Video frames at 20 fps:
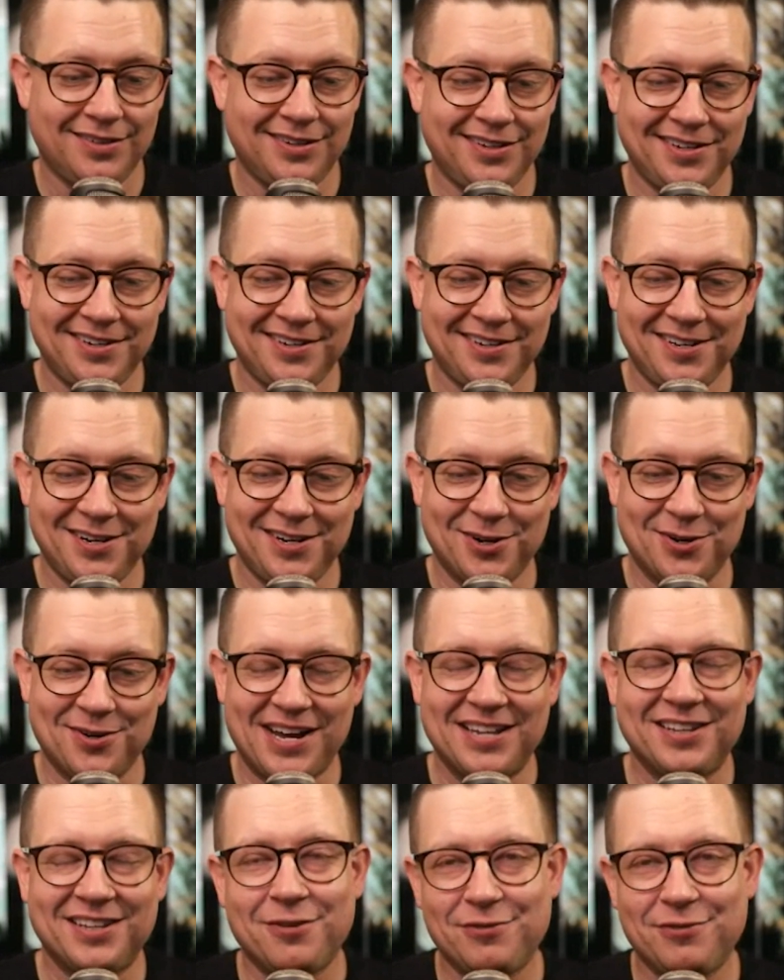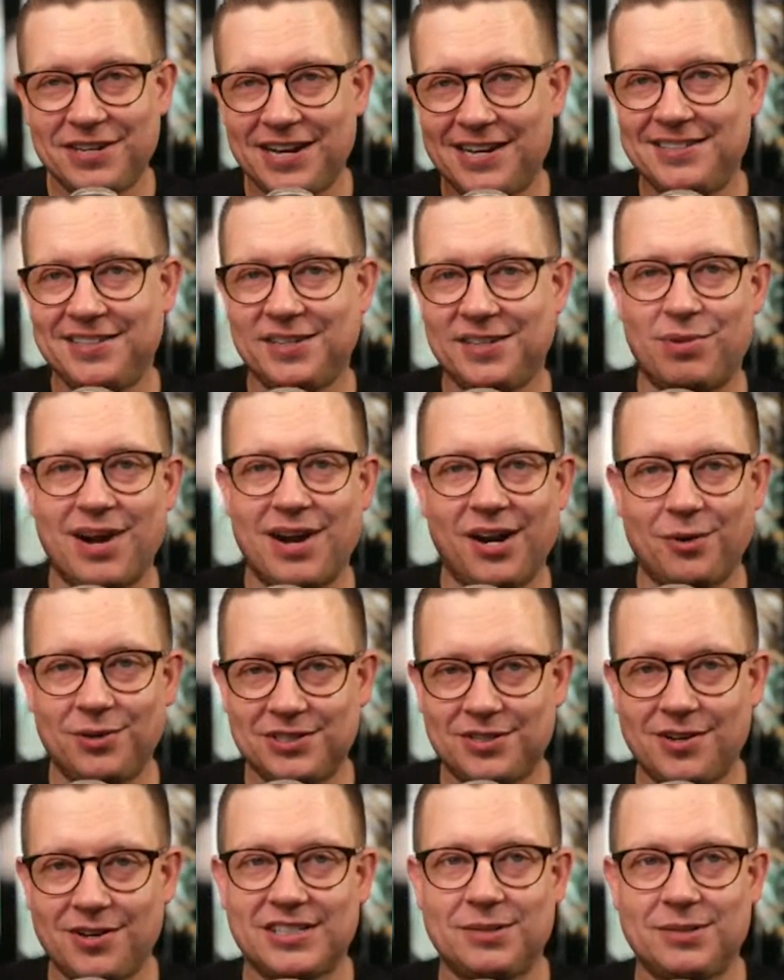I love the idea that Brad
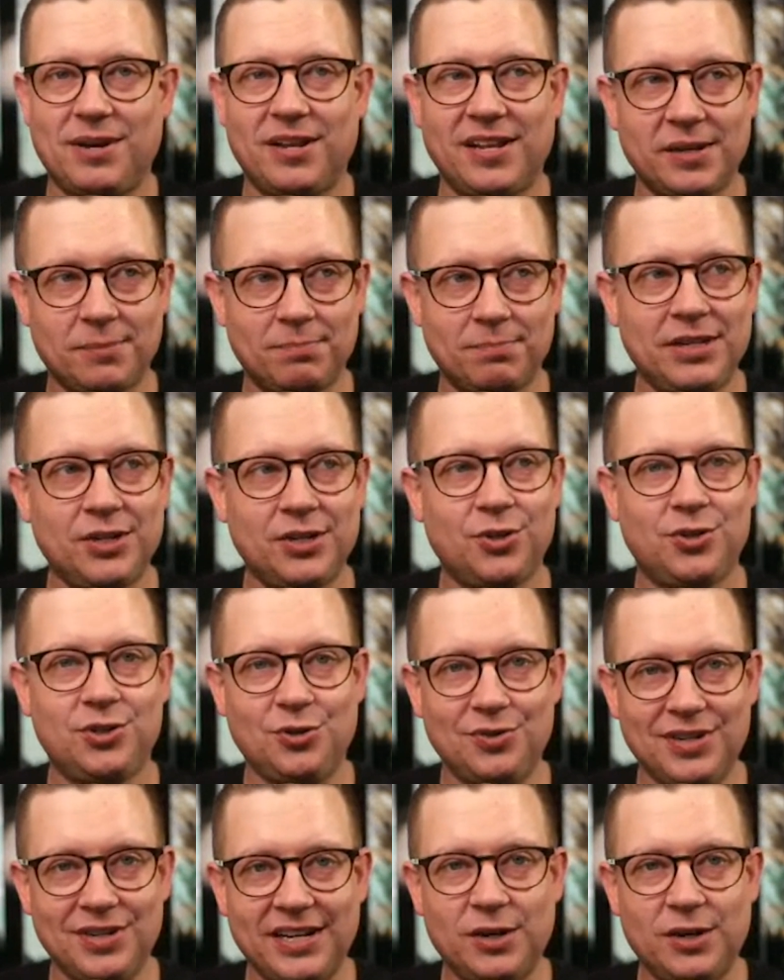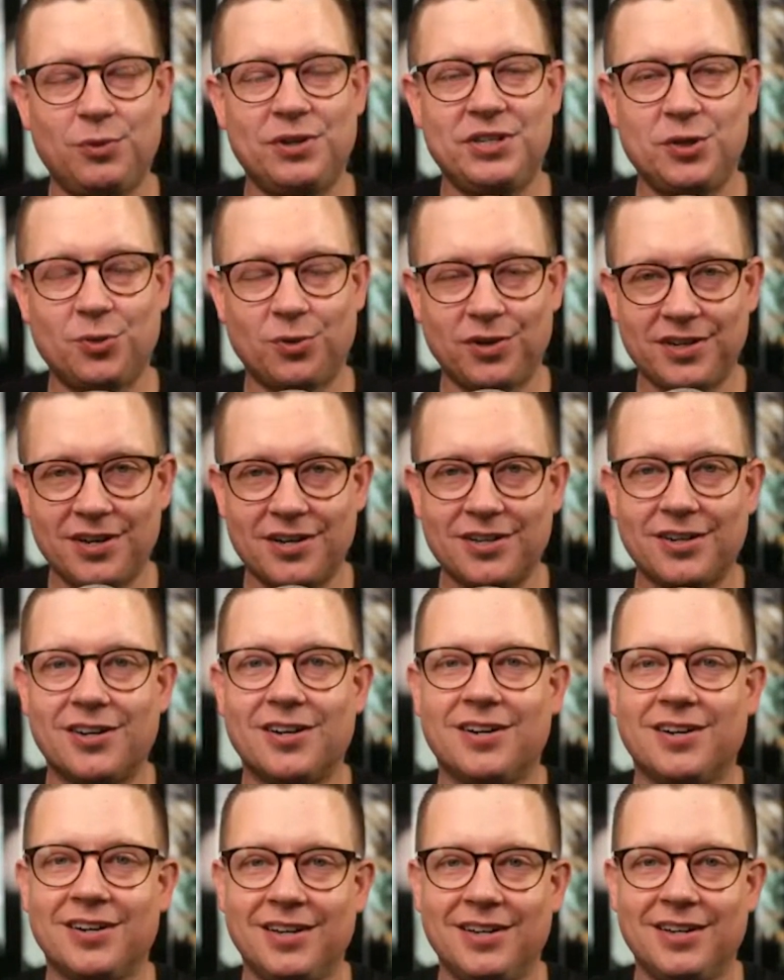always talks about, like, be who you needed when you were
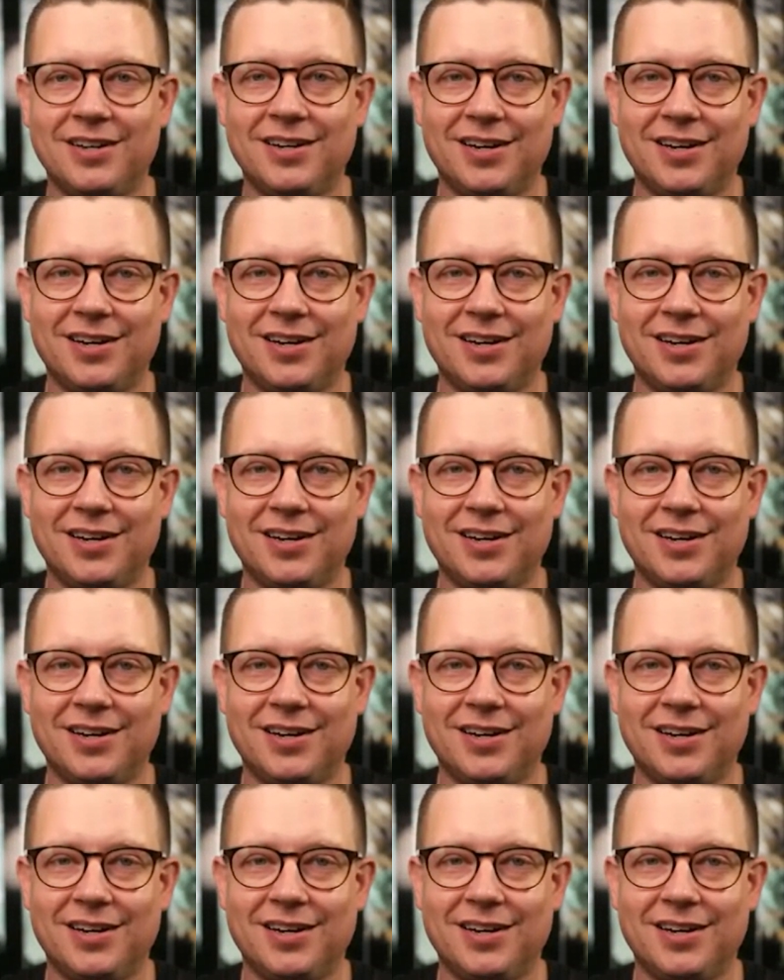younger.